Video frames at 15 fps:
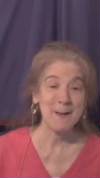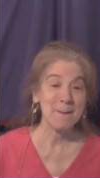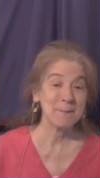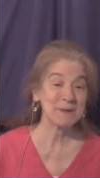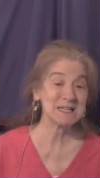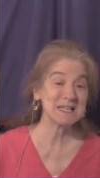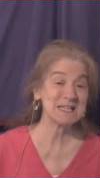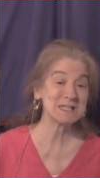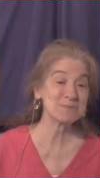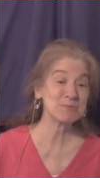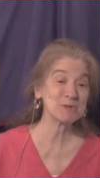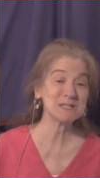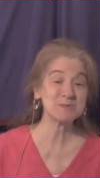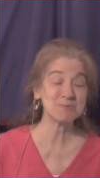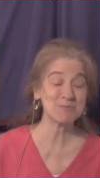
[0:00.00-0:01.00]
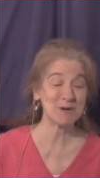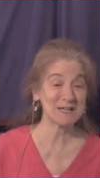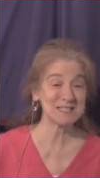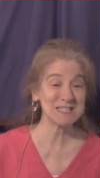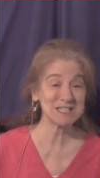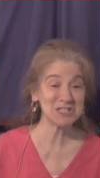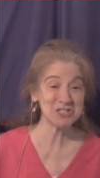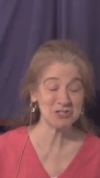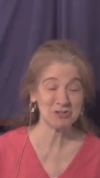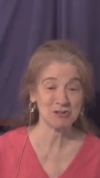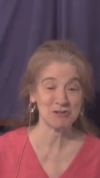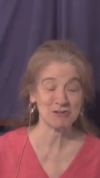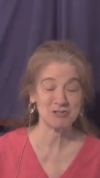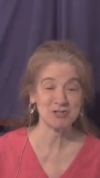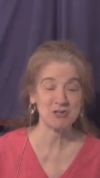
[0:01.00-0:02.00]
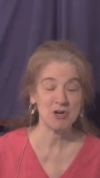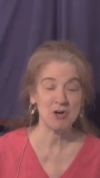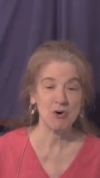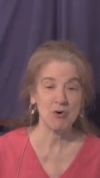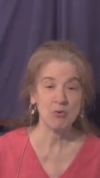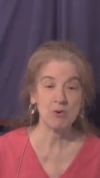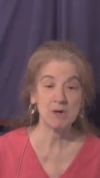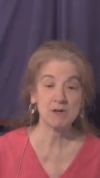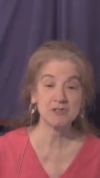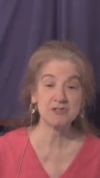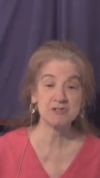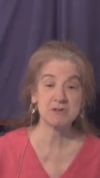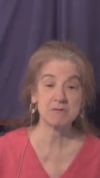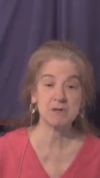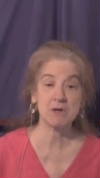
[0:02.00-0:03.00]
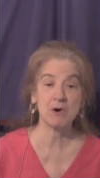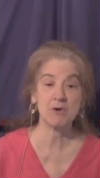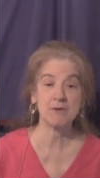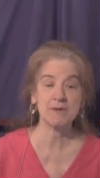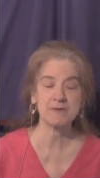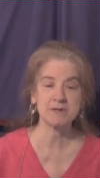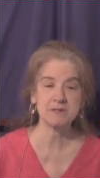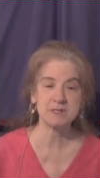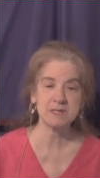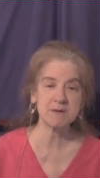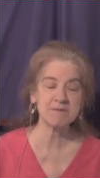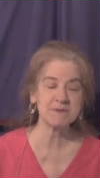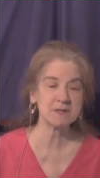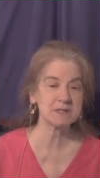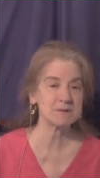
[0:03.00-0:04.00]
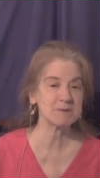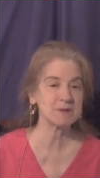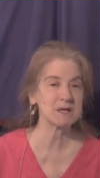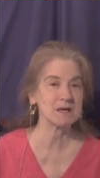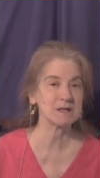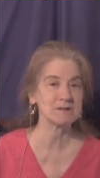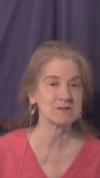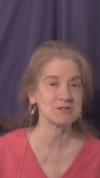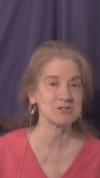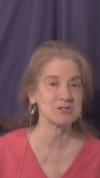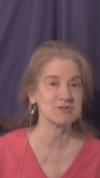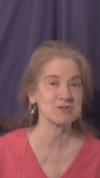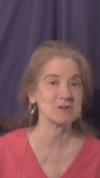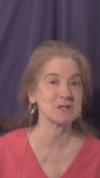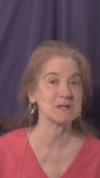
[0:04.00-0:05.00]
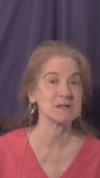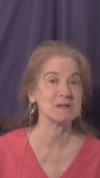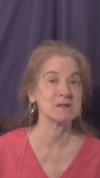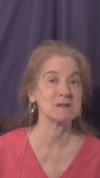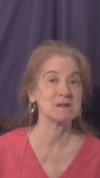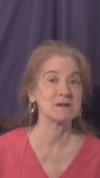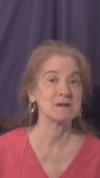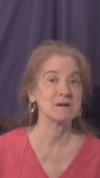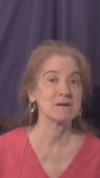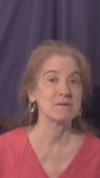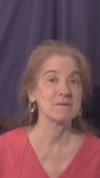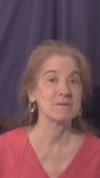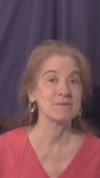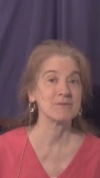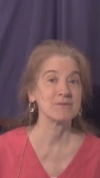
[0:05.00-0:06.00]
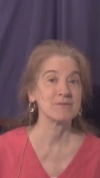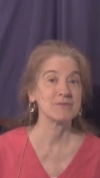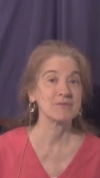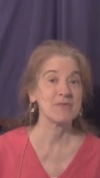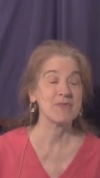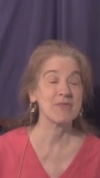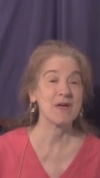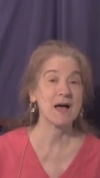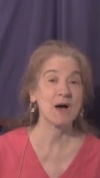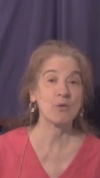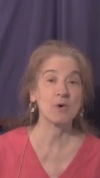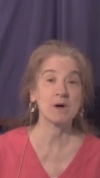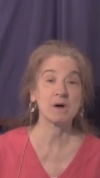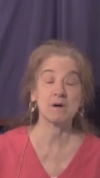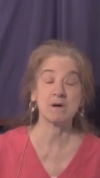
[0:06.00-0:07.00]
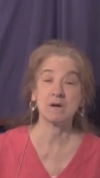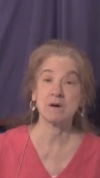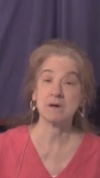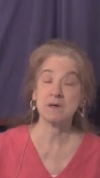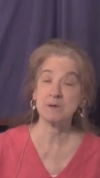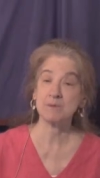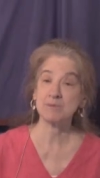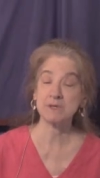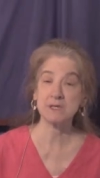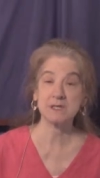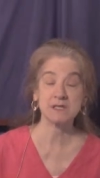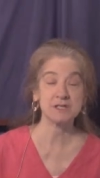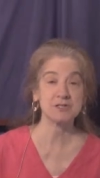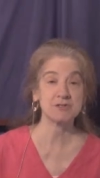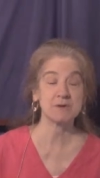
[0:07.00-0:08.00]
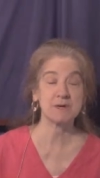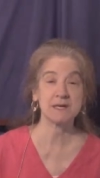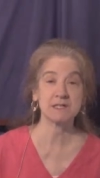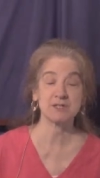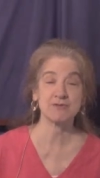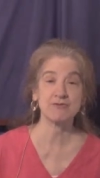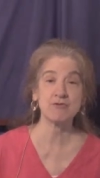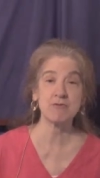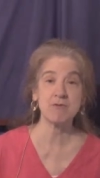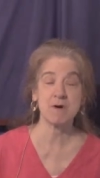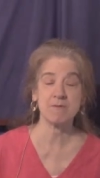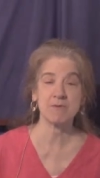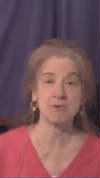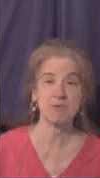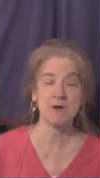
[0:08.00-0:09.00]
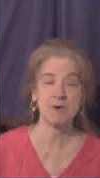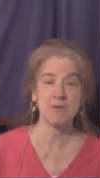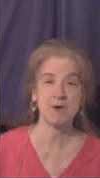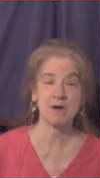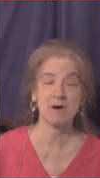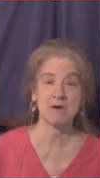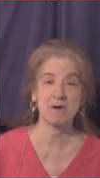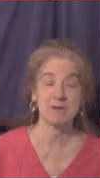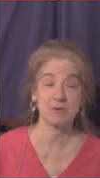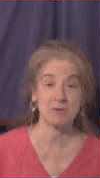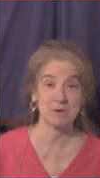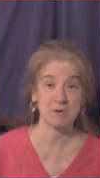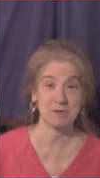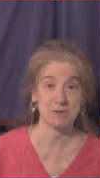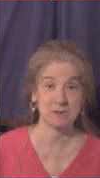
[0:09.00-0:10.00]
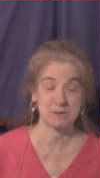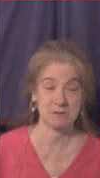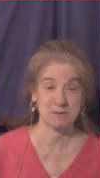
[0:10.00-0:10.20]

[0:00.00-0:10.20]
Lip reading: But as Buddhist practitioners, we also know that there's something to be understood that will completely transform the way we are in the world,